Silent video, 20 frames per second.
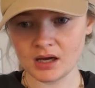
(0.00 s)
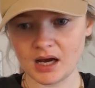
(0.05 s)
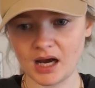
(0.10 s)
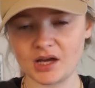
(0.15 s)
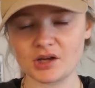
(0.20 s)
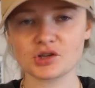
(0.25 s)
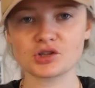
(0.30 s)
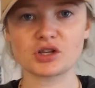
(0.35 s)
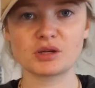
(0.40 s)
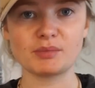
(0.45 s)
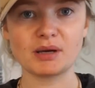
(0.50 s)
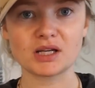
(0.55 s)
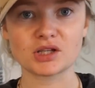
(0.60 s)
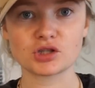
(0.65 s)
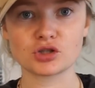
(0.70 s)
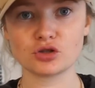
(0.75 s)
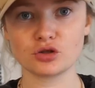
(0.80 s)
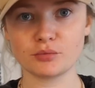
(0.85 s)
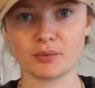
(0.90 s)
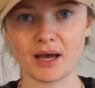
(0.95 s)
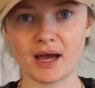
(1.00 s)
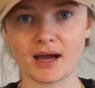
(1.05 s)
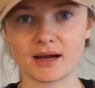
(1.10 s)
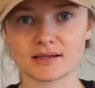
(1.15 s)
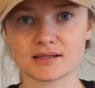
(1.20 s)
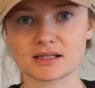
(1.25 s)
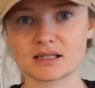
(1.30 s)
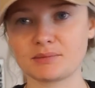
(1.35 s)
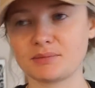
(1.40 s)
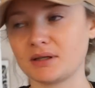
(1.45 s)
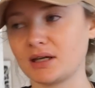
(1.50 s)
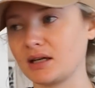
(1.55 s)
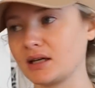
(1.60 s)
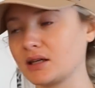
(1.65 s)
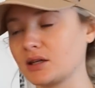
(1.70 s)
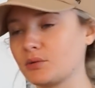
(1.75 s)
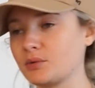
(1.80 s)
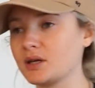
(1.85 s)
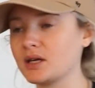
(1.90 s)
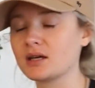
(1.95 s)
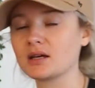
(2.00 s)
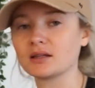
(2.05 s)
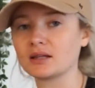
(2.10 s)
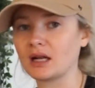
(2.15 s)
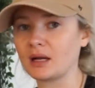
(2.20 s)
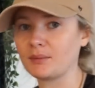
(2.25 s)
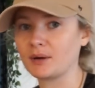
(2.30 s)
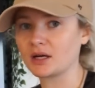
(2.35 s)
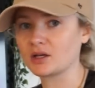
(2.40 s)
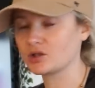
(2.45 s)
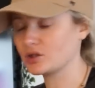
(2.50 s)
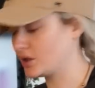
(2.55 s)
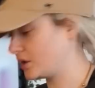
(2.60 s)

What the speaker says: I usually make 2 bags at the beginning of the week, and then I make